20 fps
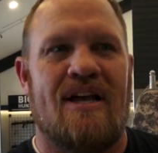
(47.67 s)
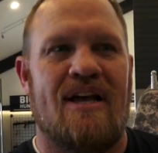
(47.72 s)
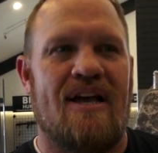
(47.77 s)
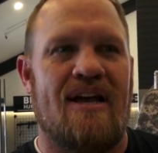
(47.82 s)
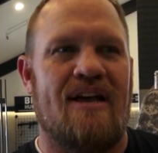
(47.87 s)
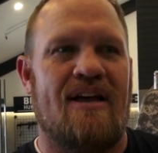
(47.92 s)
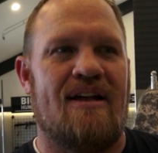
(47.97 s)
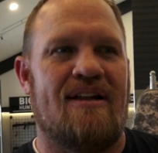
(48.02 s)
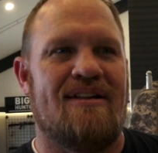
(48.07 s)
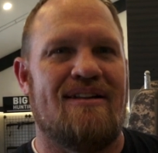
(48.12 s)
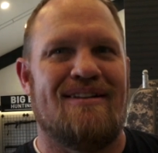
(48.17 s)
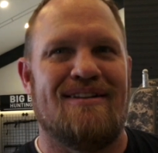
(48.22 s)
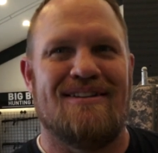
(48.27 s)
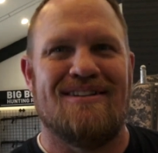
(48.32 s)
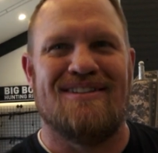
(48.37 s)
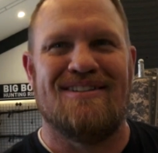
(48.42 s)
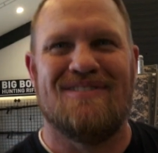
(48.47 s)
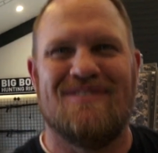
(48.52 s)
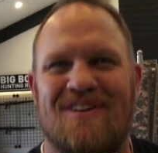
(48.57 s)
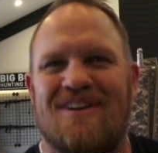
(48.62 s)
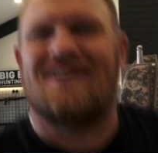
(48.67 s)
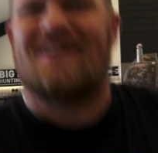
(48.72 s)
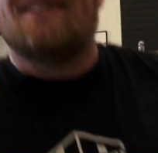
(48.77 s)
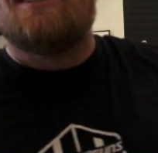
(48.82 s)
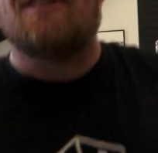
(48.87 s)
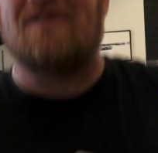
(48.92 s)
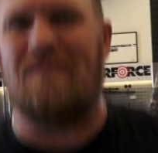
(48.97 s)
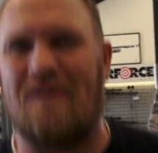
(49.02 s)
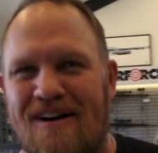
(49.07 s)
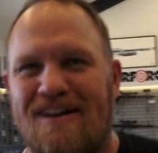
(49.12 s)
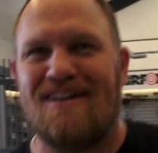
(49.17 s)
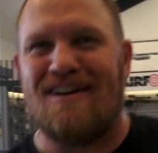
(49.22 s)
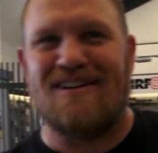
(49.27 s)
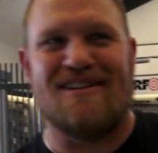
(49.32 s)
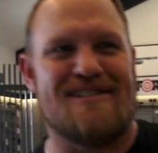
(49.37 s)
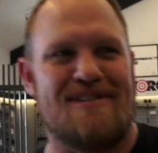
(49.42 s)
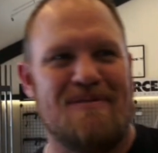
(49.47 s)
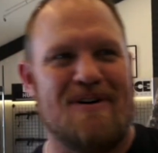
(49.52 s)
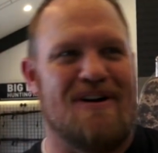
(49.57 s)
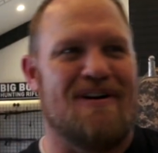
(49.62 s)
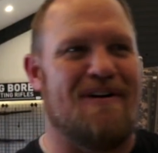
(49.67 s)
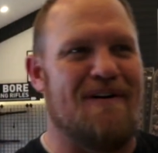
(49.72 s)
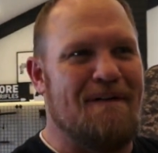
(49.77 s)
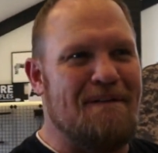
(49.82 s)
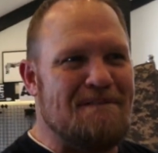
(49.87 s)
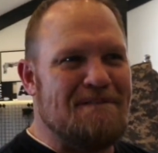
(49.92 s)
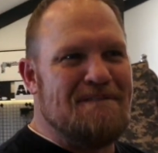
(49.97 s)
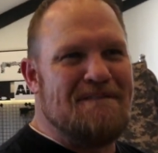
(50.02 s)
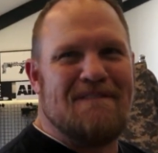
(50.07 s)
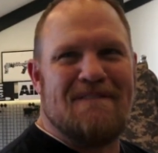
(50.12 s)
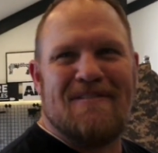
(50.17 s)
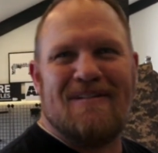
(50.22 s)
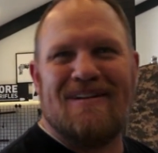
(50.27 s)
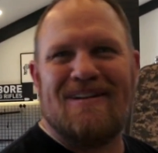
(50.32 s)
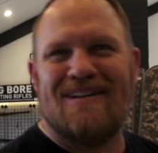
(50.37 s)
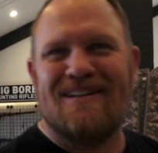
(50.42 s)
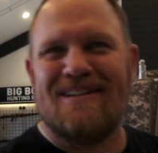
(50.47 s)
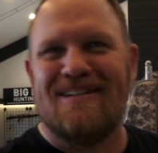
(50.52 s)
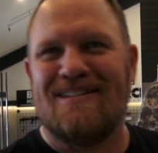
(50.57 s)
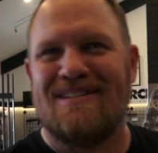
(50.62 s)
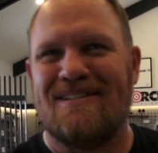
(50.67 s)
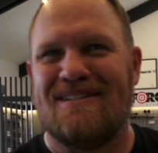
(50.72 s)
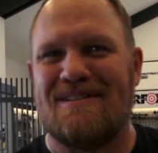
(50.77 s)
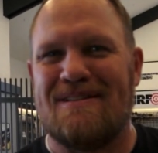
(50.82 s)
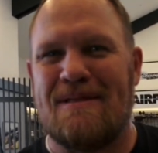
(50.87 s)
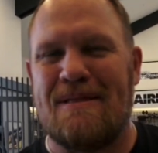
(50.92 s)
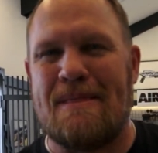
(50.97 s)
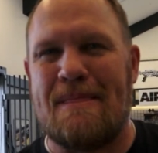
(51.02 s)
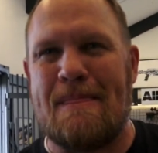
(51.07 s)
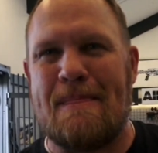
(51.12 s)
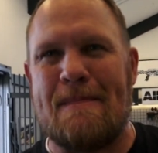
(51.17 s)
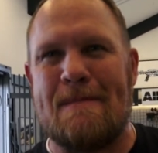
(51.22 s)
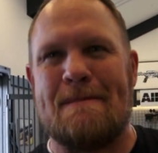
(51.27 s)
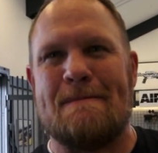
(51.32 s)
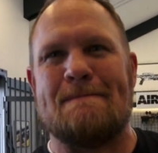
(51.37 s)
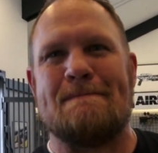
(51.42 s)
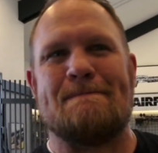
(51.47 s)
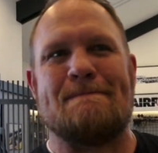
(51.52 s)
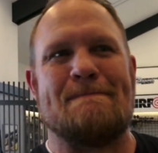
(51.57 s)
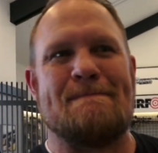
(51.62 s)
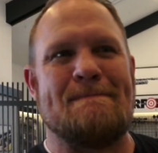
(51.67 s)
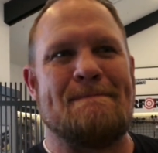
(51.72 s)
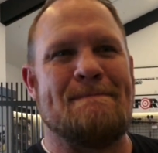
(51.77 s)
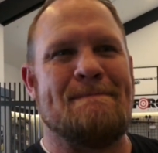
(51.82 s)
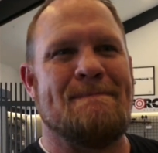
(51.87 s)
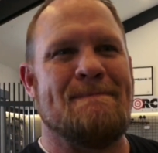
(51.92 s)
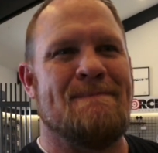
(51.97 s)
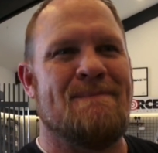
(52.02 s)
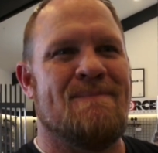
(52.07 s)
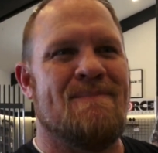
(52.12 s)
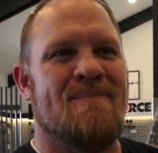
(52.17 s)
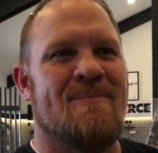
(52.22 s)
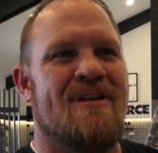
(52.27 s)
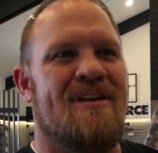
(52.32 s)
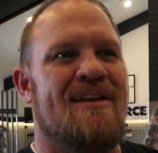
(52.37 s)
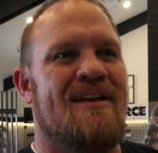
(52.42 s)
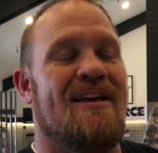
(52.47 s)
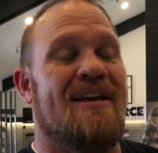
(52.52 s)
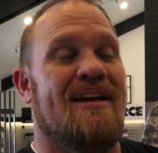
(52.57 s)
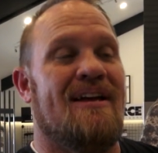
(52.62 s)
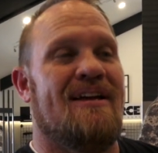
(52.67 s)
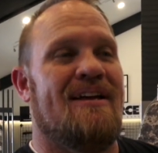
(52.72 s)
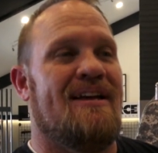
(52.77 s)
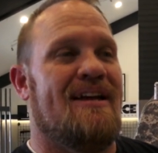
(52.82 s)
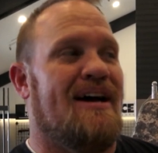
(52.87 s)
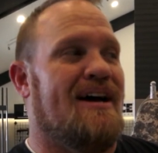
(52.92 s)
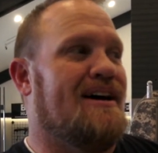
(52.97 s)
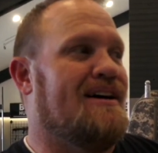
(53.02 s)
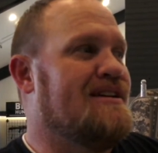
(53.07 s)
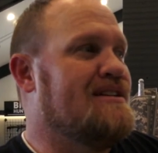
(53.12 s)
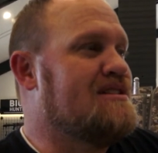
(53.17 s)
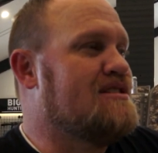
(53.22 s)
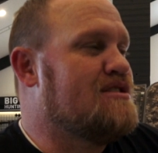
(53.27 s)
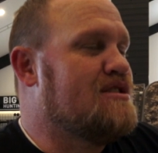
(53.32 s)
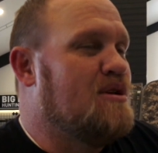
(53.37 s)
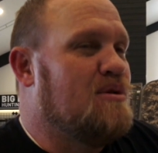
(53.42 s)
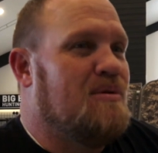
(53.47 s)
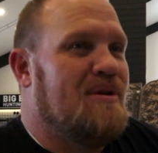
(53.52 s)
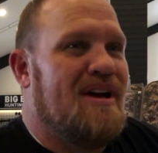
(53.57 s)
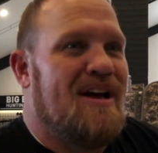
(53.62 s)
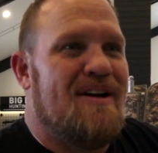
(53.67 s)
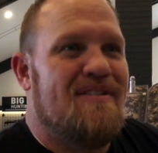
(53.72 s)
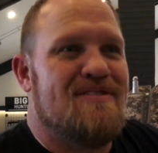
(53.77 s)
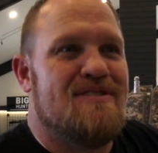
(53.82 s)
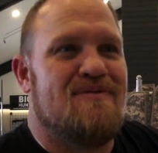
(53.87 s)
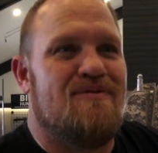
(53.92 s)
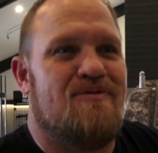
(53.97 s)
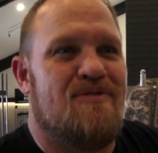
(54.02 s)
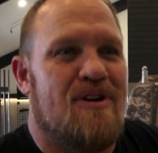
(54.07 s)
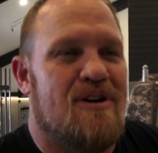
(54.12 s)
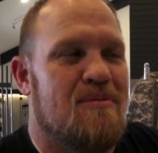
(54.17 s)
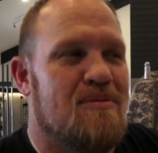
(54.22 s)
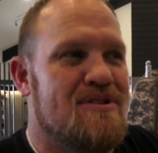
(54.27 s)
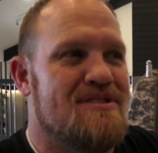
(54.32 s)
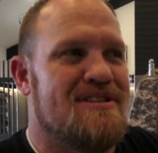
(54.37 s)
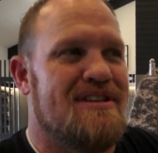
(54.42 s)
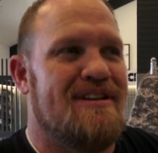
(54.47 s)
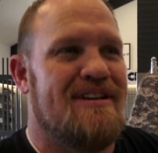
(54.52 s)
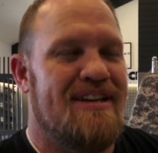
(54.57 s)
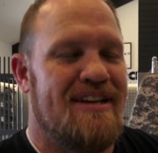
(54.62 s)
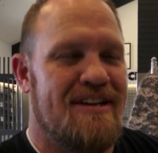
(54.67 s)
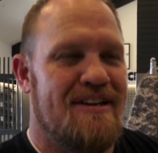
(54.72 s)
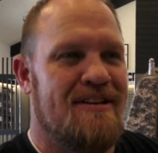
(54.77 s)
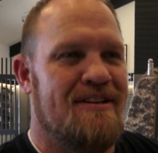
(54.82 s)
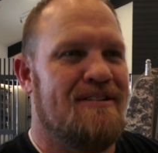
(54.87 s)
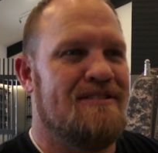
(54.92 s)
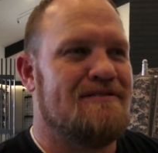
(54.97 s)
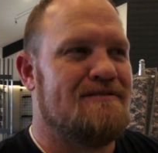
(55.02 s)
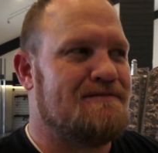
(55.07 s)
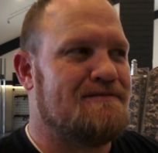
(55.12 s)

And I heard. I heard from a good source. that, tomorrow. Heard from a good source. You've got some farmers that are uh, in yeah, need. So huh? we have some farmers in need.